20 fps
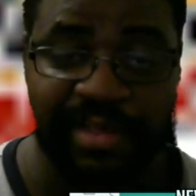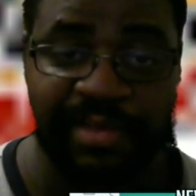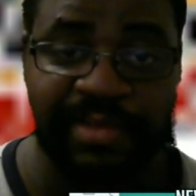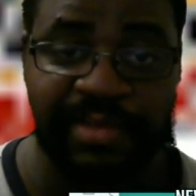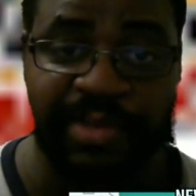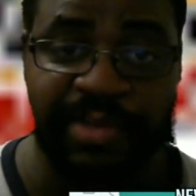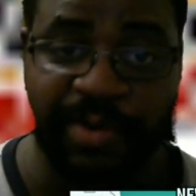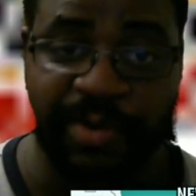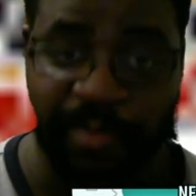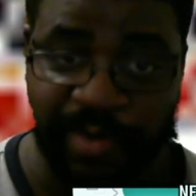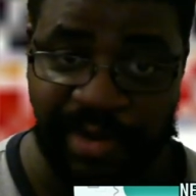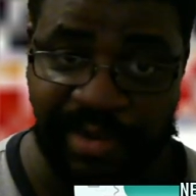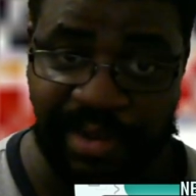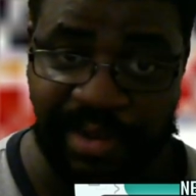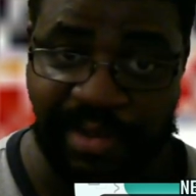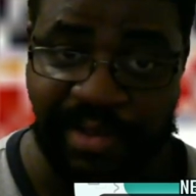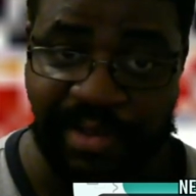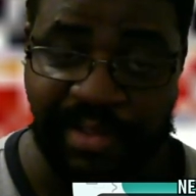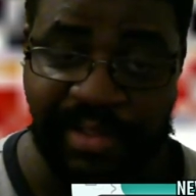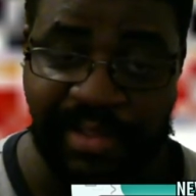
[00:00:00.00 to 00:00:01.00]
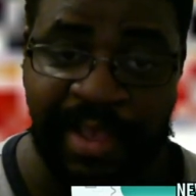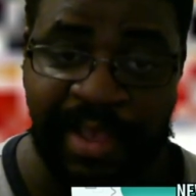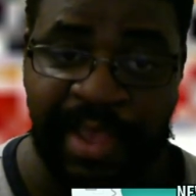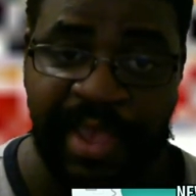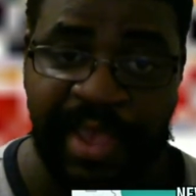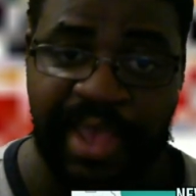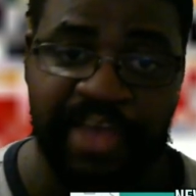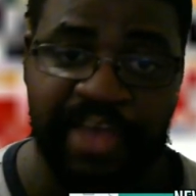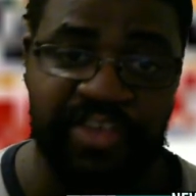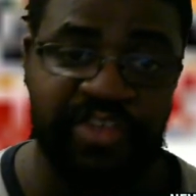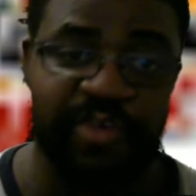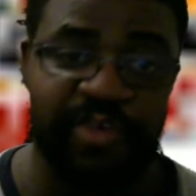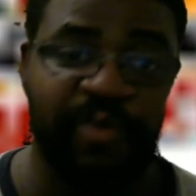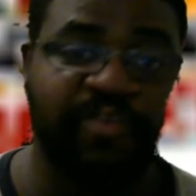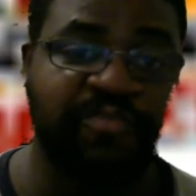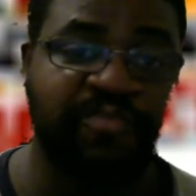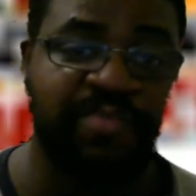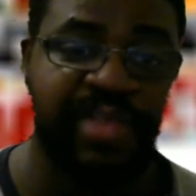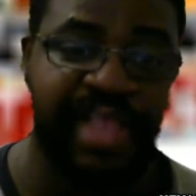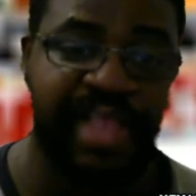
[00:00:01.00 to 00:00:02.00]
You know what it does? It
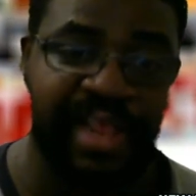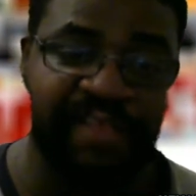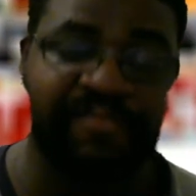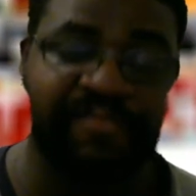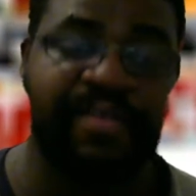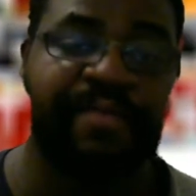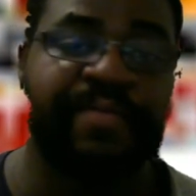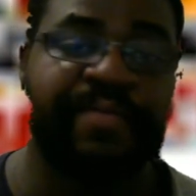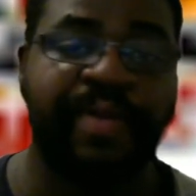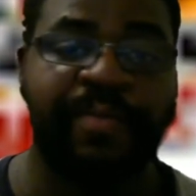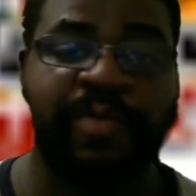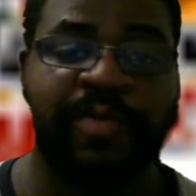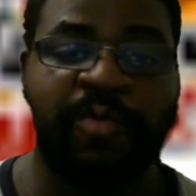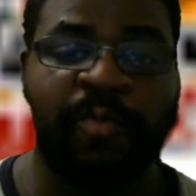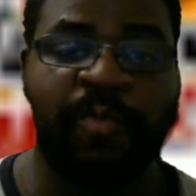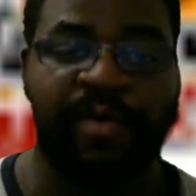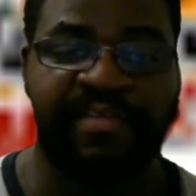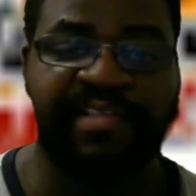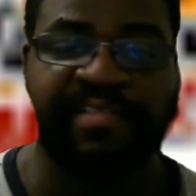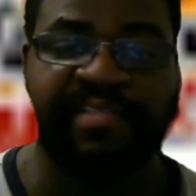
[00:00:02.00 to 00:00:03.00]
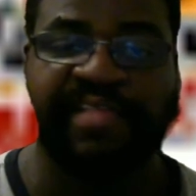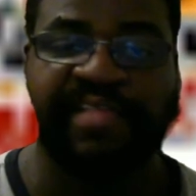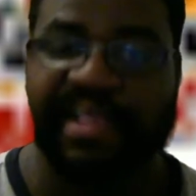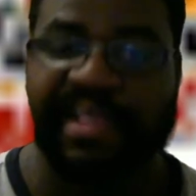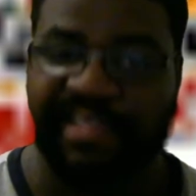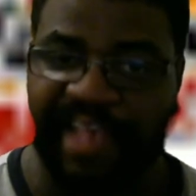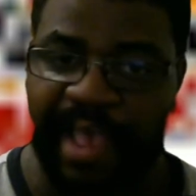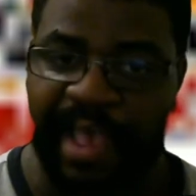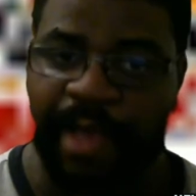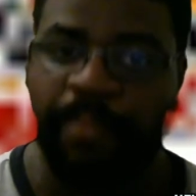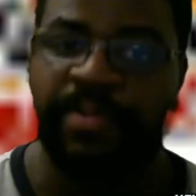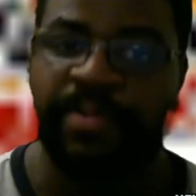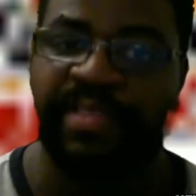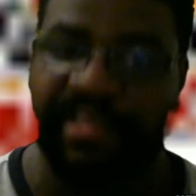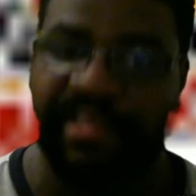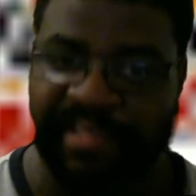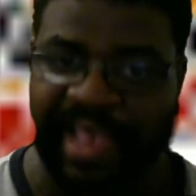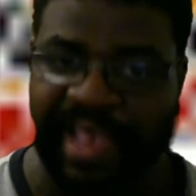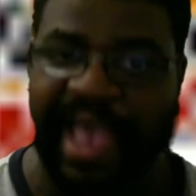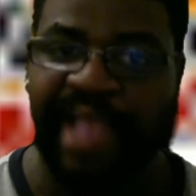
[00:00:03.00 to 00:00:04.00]
shows me that if WWE wants to take time with the
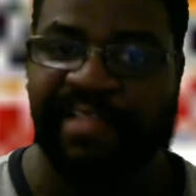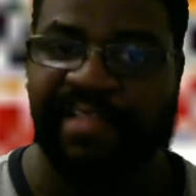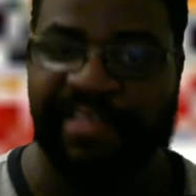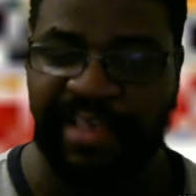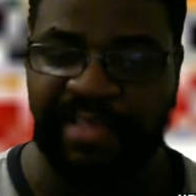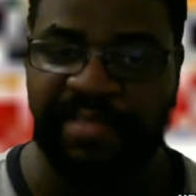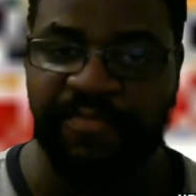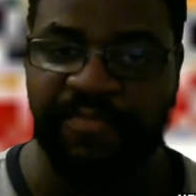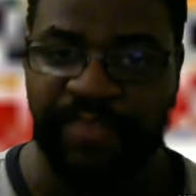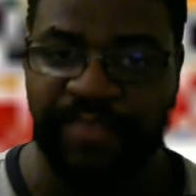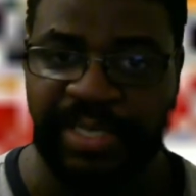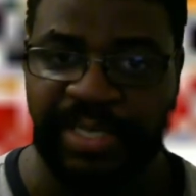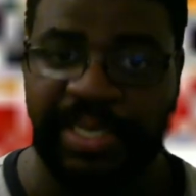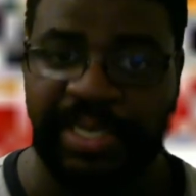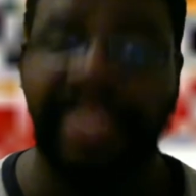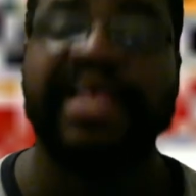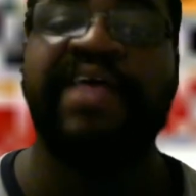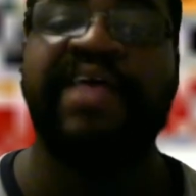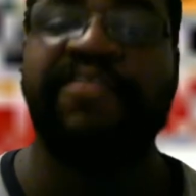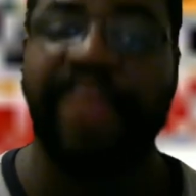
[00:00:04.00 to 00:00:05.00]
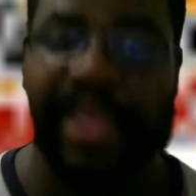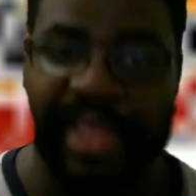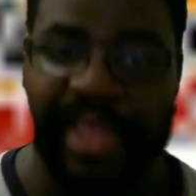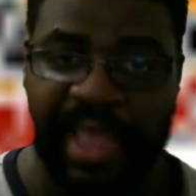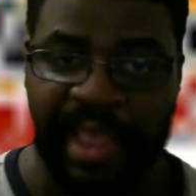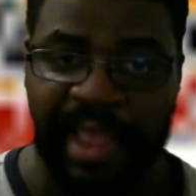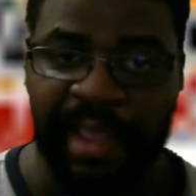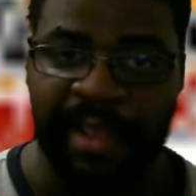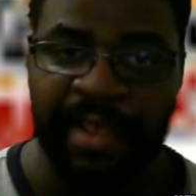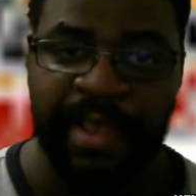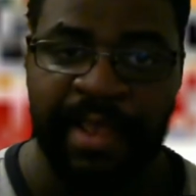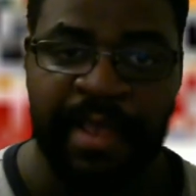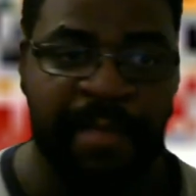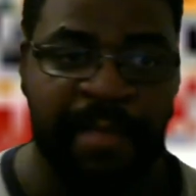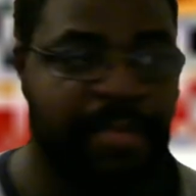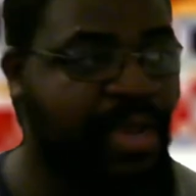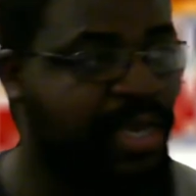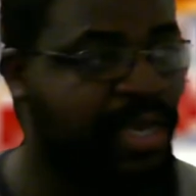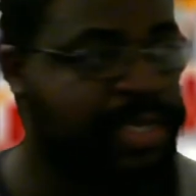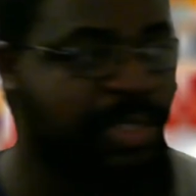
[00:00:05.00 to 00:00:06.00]
tag team division, they can.
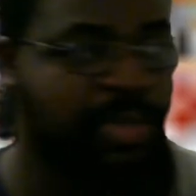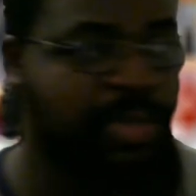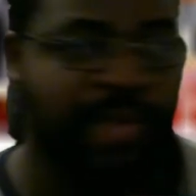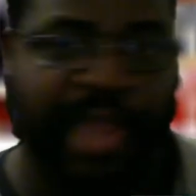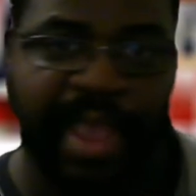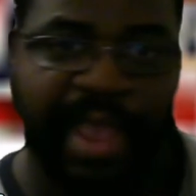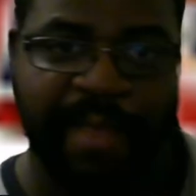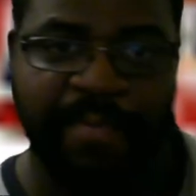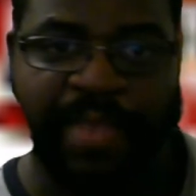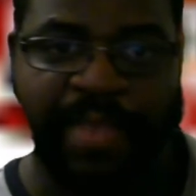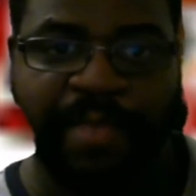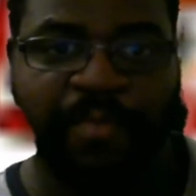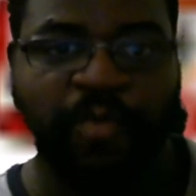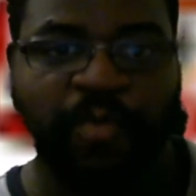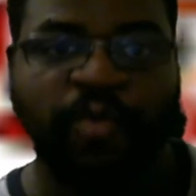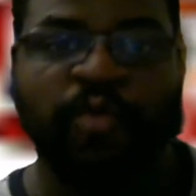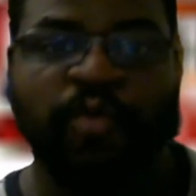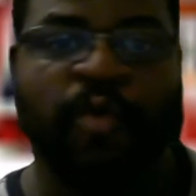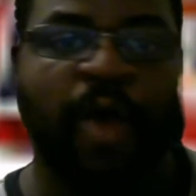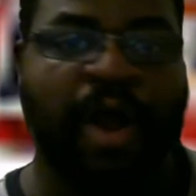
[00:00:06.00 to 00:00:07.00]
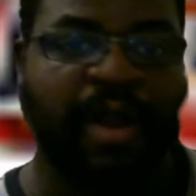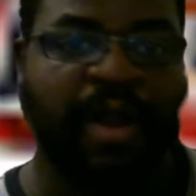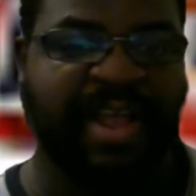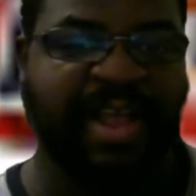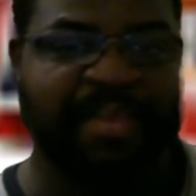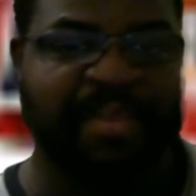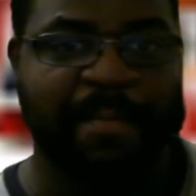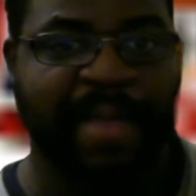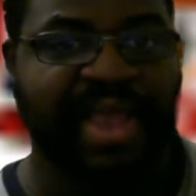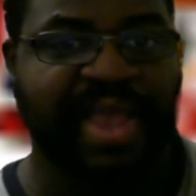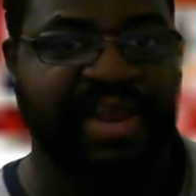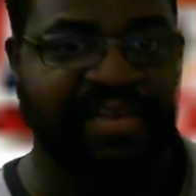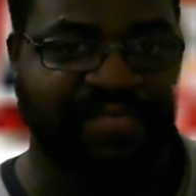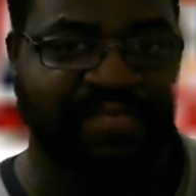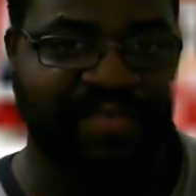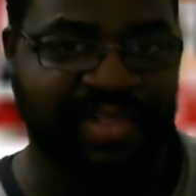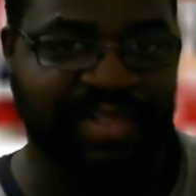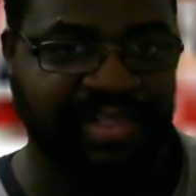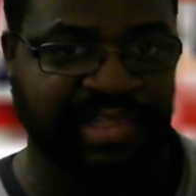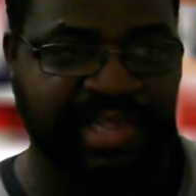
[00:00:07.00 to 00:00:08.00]
Because you had people who are in the main
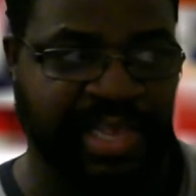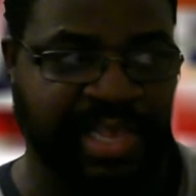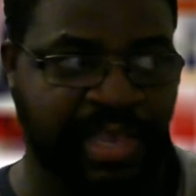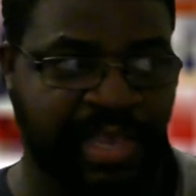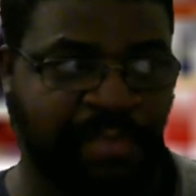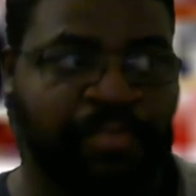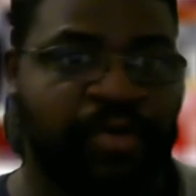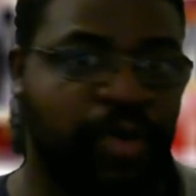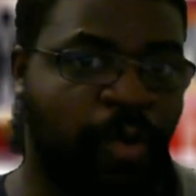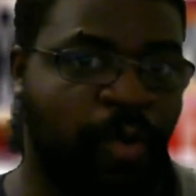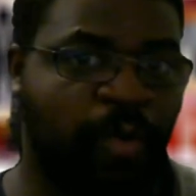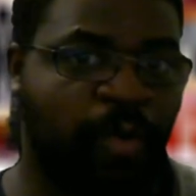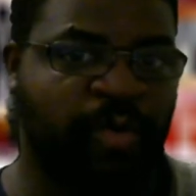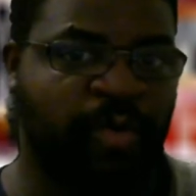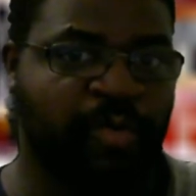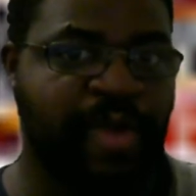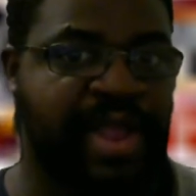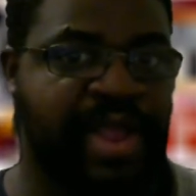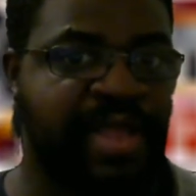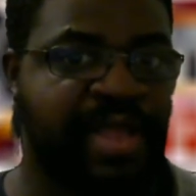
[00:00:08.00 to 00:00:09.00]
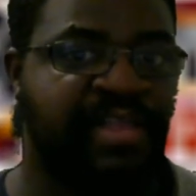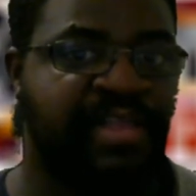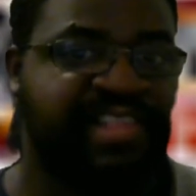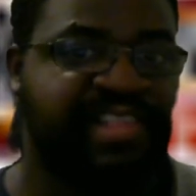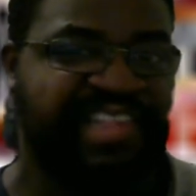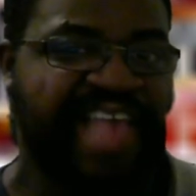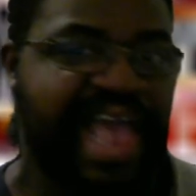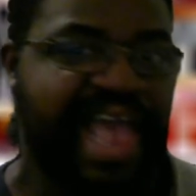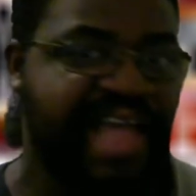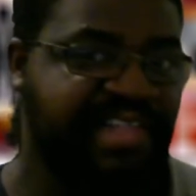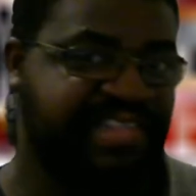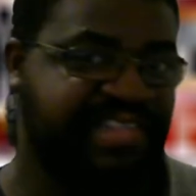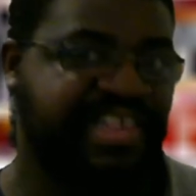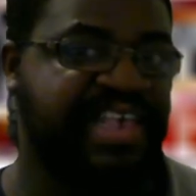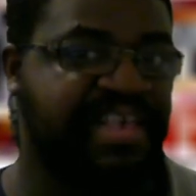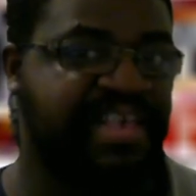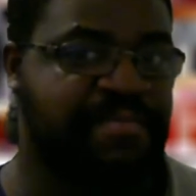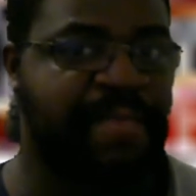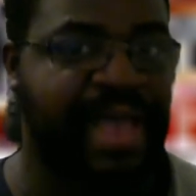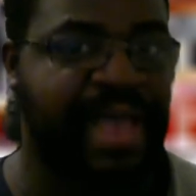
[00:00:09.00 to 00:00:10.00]
event scene put on great tag
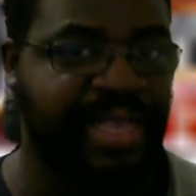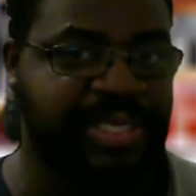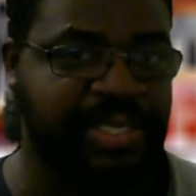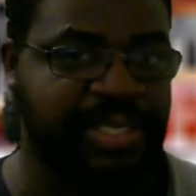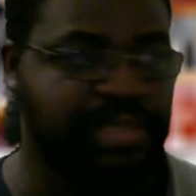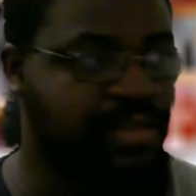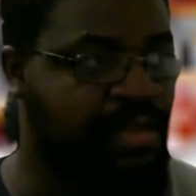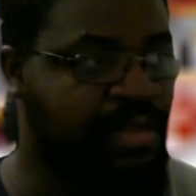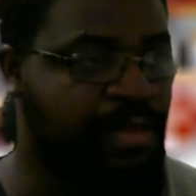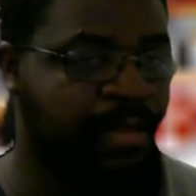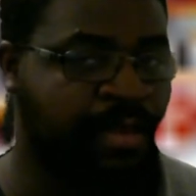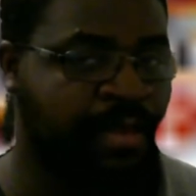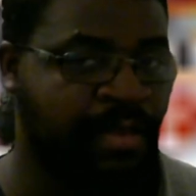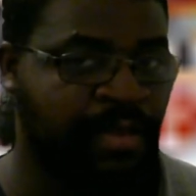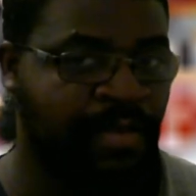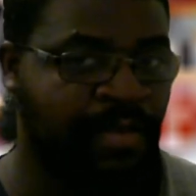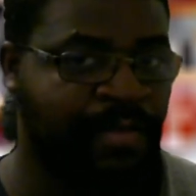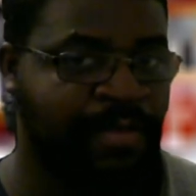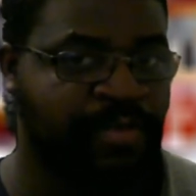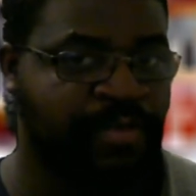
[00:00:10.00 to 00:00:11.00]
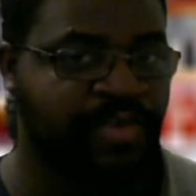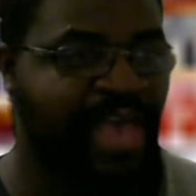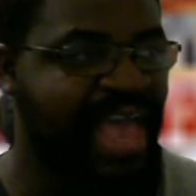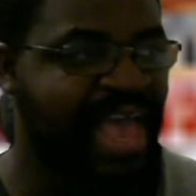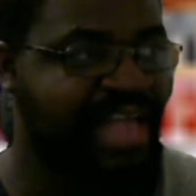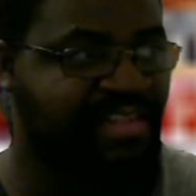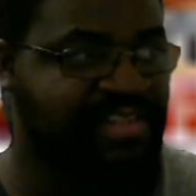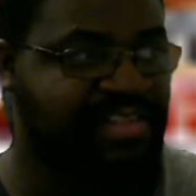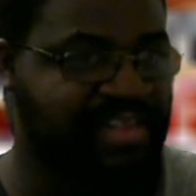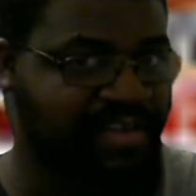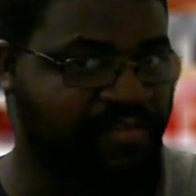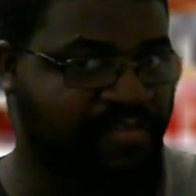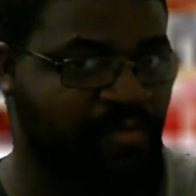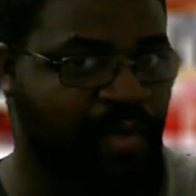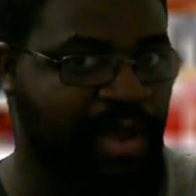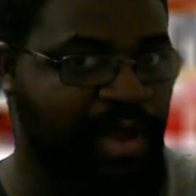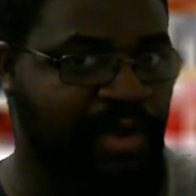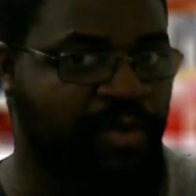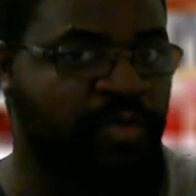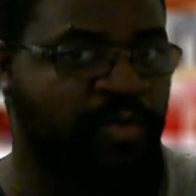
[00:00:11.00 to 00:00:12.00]
team matches. You had Seth
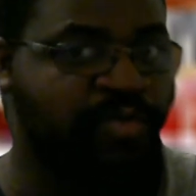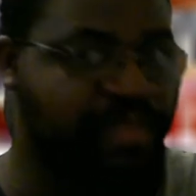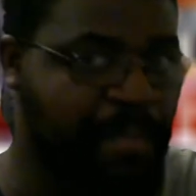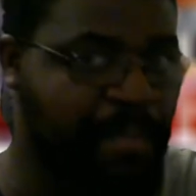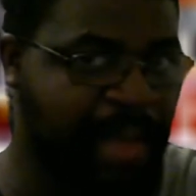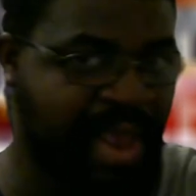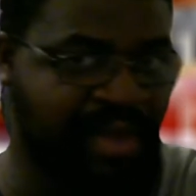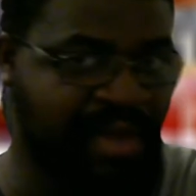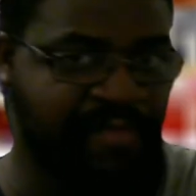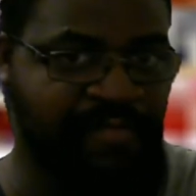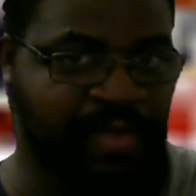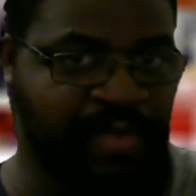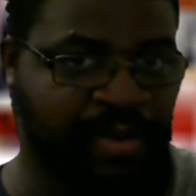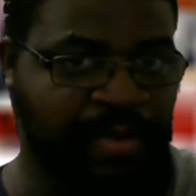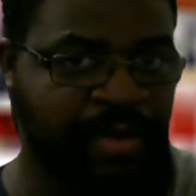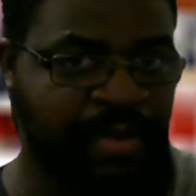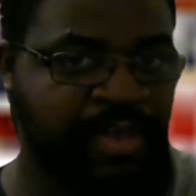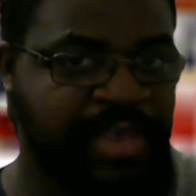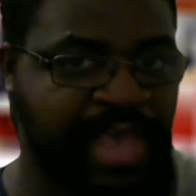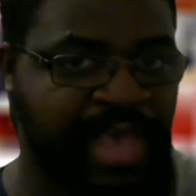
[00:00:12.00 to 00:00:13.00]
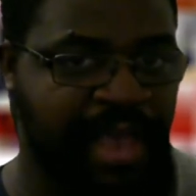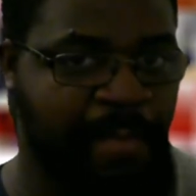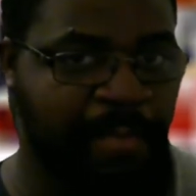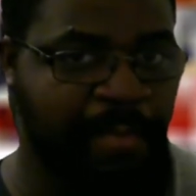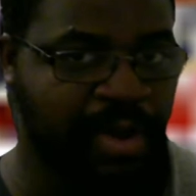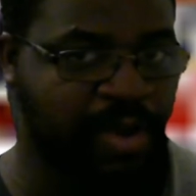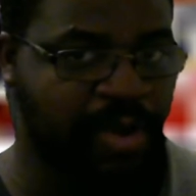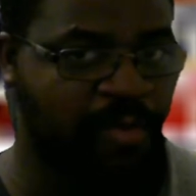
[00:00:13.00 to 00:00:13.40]
Rollins, who's the main eventer. You had Buddy